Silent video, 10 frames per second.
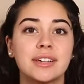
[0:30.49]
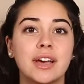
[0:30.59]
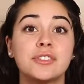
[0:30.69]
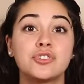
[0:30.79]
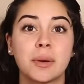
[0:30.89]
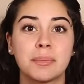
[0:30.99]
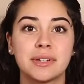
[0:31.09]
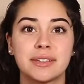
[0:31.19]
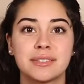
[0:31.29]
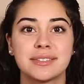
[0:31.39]
It's
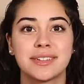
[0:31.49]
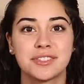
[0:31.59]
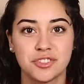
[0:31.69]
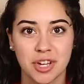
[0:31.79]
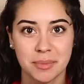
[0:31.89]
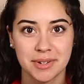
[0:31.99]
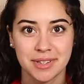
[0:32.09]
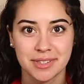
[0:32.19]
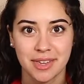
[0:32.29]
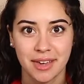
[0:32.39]
Japanese. It's a
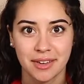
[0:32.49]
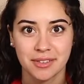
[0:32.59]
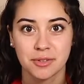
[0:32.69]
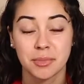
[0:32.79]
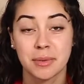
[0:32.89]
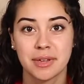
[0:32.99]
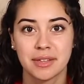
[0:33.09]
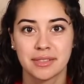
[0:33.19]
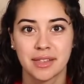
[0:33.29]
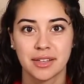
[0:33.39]
Japanese cake, so
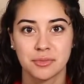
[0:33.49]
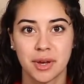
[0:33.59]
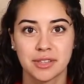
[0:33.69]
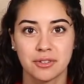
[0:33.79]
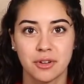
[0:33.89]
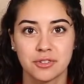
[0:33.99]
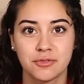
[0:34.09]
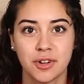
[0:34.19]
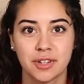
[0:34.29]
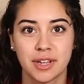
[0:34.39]
maybe that's why it's called
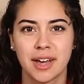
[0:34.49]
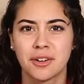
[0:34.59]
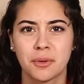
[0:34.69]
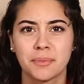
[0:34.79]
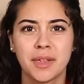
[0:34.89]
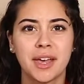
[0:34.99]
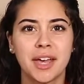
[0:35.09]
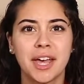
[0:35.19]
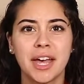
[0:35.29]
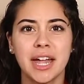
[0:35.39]
chiffon cake. I don't know.
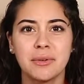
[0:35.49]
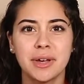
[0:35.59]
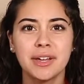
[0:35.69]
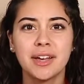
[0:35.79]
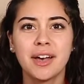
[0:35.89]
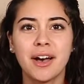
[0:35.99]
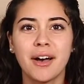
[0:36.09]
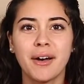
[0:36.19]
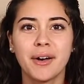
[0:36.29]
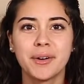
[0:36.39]
Anyway,
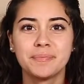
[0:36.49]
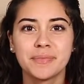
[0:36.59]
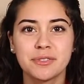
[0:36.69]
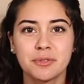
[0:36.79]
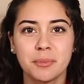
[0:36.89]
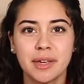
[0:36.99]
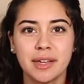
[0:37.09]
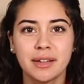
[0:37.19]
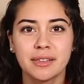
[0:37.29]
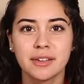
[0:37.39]
that's what we're
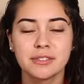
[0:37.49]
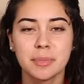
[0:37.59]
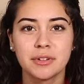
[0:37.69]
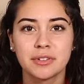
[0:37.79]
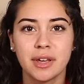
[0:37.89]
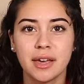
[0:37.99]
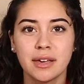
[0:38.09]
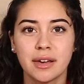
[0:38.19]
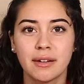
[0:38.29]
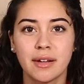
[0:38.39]
making. It's like sponge
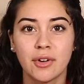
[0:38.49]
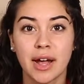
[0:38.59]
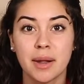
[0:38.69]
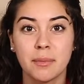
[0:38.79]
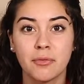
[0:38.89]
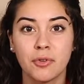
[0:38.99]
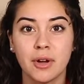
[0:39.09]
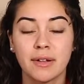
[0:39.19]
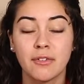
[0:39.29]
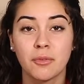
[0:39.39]
cake. I never had it before.
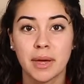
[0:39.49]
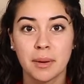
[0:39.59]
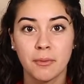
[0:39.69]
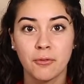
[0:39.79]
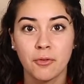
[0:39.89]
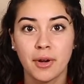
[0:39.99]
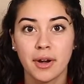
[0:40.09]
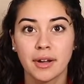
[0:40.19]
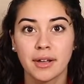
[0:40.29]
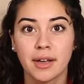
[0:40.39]
I never made it
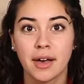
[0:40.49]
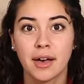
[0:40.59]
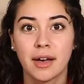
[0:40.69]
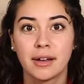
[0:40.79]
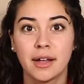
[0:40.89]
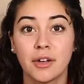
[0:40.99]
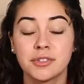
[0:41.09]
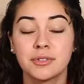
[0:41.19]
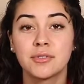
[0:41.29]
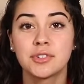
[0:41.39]
before. And
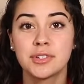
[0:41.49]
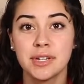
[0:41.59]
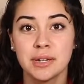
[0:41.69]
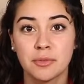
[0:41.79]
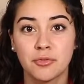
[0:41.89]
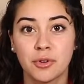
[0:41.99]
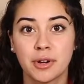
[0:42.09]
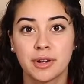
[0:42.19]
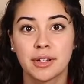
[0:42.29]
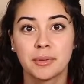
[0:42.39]
also never seen it
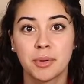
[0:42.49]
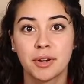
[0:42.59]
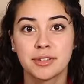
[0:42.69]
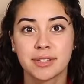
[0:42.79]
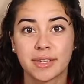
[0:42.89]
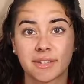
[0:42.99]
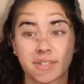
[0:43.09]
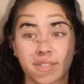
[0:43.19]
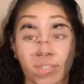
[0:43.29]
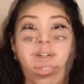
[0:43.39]
before in person.
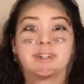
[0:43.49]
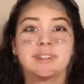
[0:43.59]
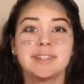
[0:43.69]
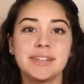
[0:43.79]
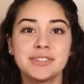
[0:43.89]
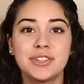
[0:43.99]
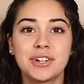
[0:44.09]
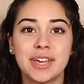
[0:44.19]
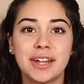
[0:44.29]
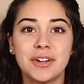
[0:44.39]
So, let's
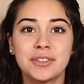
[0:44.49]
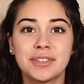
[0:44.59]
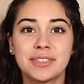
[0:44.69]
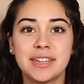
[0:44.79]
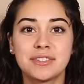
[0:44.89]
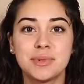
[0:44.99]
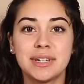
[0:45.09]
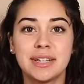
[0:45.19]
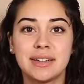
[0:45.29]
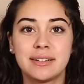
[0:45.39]
look at all the things we
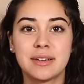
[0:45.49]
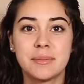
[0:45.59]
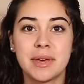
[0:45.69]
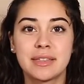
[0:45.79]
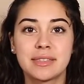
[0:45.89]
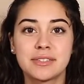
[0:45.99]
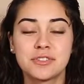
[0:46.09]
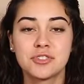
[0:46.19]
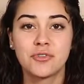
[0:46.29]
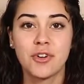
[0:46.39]
need to make this
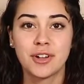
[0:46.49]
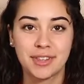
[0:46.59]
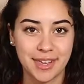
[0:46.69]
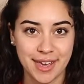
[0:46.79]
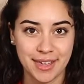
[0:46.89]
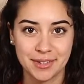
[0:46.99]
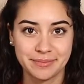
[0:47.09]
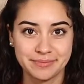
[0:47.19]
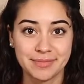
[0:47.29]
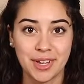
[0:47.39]
chiffon cake.
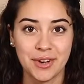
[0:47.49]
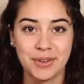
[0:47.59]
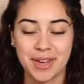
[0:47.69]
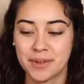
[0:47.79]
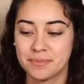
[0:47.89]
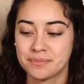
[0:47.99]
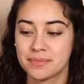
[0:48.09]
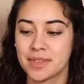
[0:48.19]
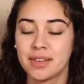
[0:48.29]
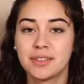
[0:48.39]
Okay,
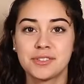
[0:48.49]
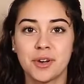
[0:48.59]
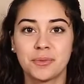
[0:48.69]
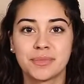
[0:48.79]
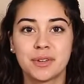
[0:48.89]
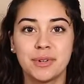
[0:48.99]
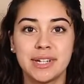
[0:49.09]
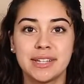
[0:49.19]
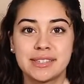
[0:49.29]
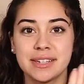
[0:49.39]
so we
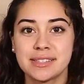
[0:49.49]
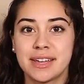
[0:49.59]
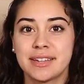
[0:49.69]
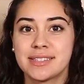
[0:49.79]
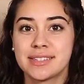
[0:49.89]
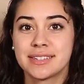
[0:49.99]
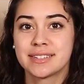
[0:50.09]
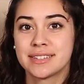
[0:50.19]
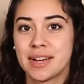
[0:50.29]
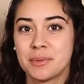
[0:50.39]
need 6 eggs.
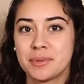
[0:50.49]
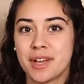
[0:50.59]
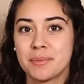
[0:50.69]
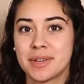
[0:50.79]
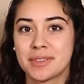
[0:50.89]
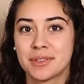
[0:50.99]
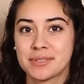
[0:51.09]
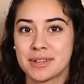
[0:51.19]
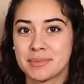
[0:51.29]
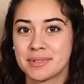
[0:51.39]
I will not pick
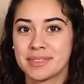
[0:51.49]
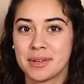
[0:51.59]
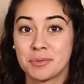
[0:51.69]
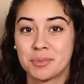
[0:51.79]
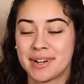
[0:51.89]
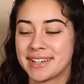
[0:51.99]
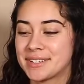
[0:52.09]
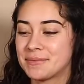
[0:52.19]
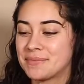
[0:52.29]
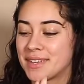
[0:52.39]
those up. They will break.
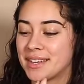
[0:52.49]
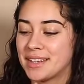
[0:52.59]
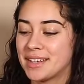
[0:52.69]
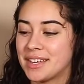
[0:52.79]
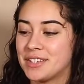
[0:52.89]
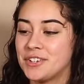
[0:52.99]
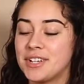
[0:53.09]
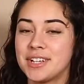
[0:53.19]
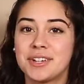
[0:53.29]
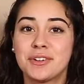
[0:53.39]
You
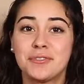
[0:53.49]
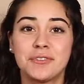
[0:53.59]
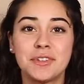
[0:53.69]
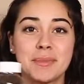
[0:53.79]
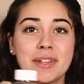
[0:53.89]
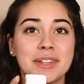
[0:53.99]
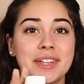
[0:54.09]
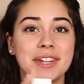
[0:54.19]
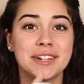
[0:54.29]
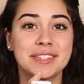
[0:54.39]
need 50
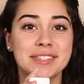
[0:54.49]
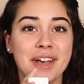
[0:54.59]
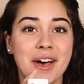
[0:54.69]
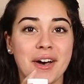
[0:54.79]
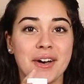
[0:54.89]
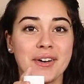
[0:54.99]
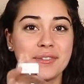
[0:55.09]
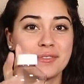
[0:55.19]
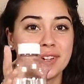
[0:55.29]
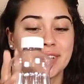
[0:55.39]
milliliters
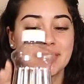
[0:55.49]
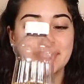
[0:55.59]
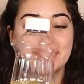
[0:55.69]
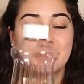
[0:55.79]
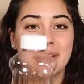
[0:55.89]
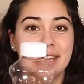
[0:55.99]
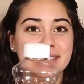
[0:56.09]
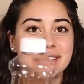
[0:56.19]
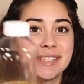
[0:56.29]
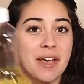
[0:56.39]
of some
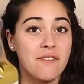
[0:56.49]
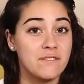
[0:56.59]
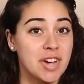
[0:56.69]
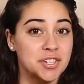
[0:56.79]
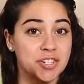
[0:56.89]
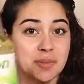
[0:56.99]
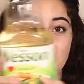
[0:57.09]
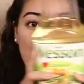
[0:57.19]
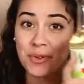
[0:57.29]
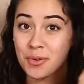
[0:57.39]
nice
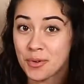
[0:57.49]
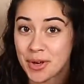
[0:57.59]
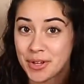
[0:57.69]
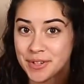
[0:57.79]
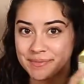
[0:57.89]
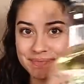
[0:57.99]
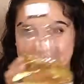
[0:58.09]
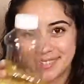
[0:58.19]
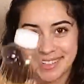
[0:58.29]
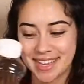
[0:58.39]
vegetable oil.
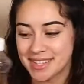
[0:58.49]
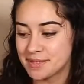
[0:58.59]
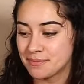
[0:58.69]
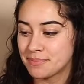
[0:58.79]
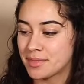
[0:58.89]
Yes.